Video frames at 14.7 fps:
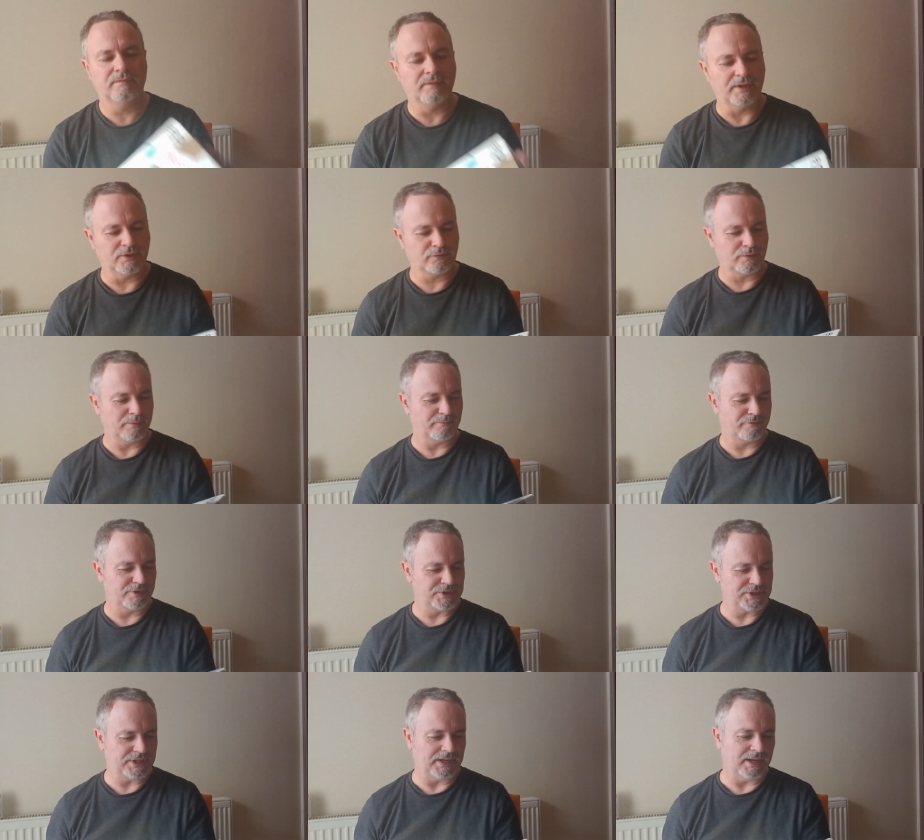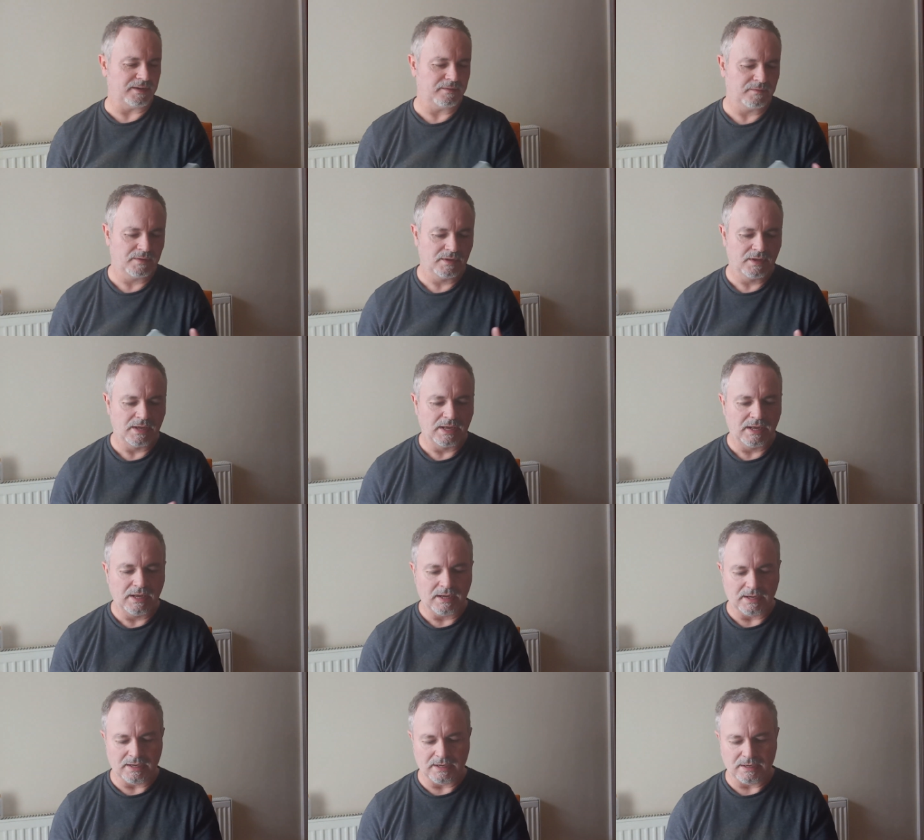It's from Fragile.
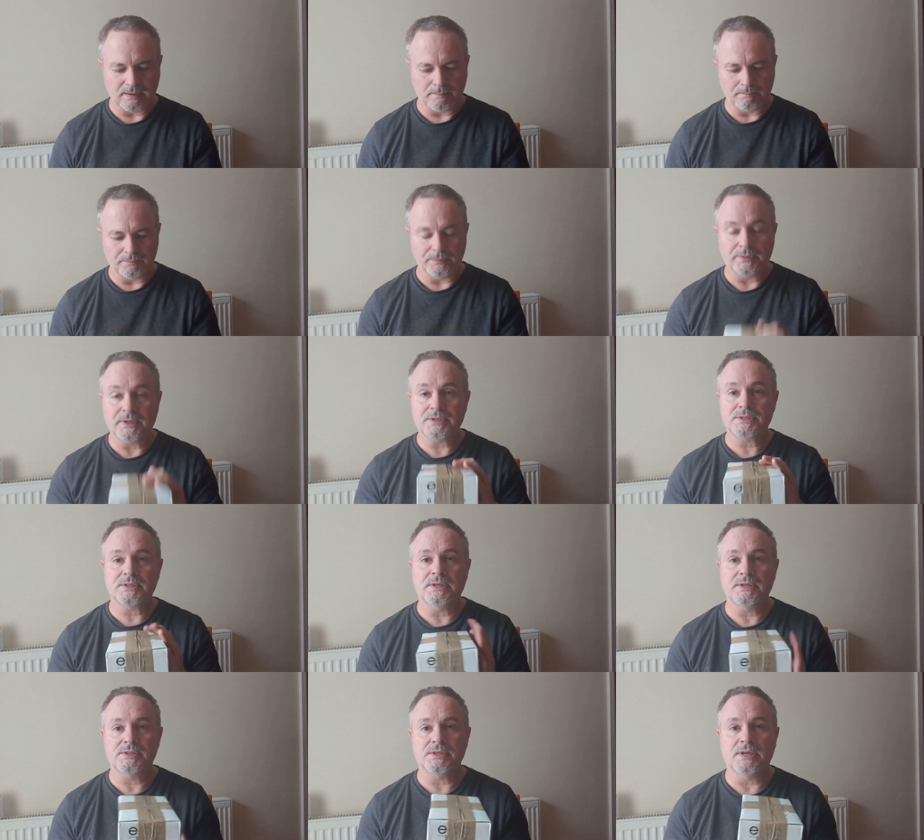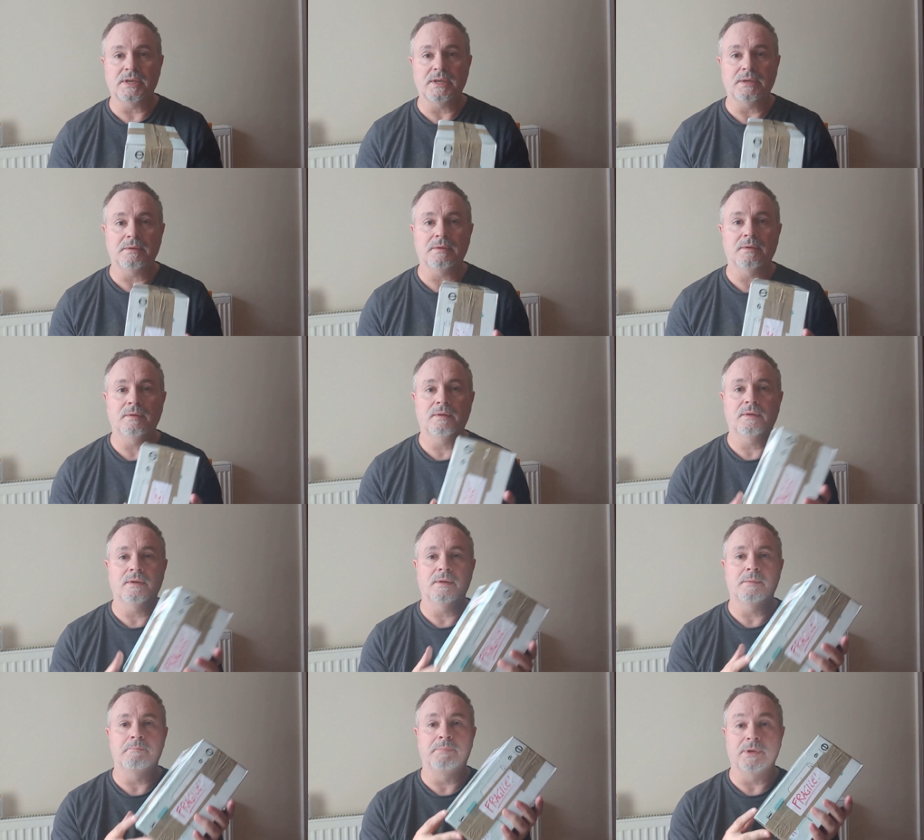This is a
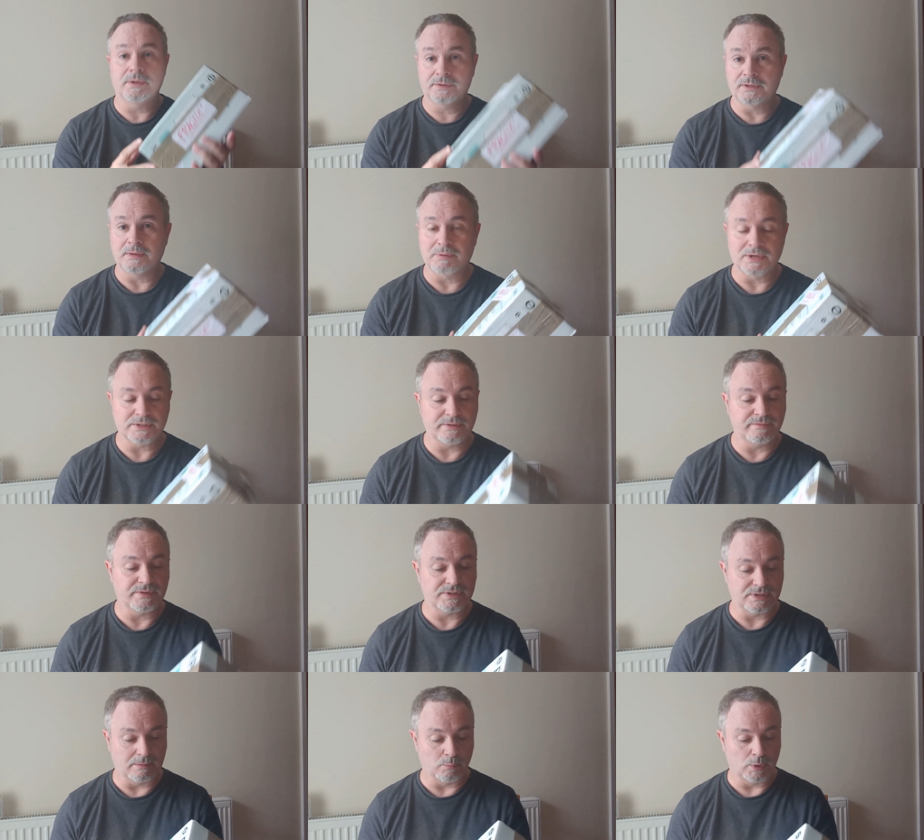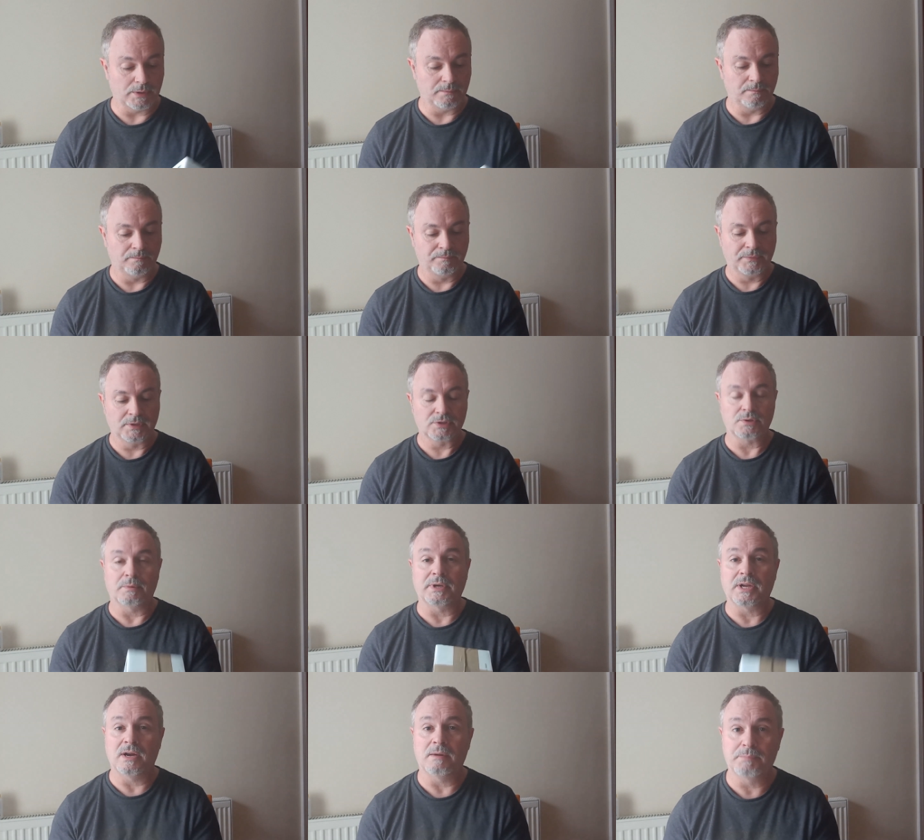birthday present for someone, so I
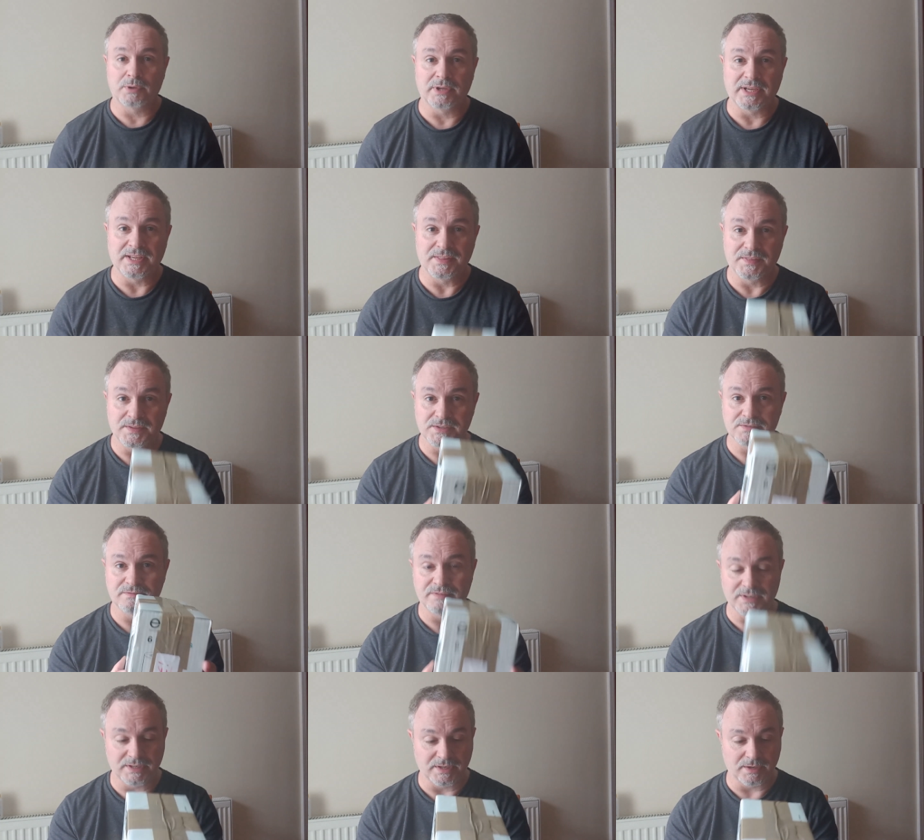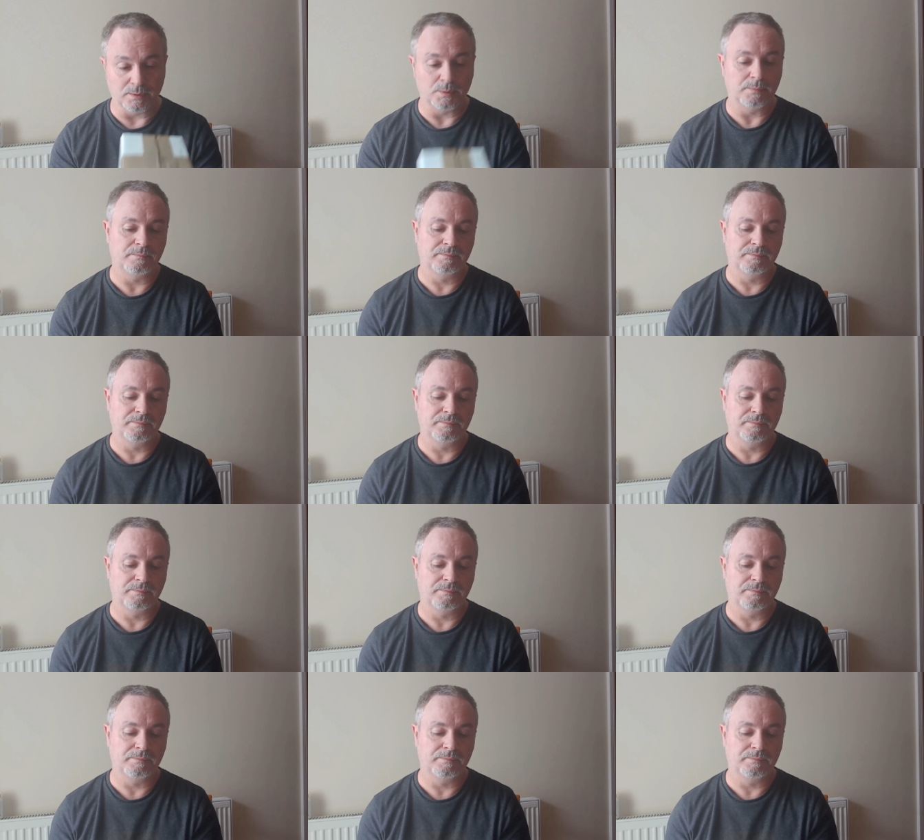can't put it in this video.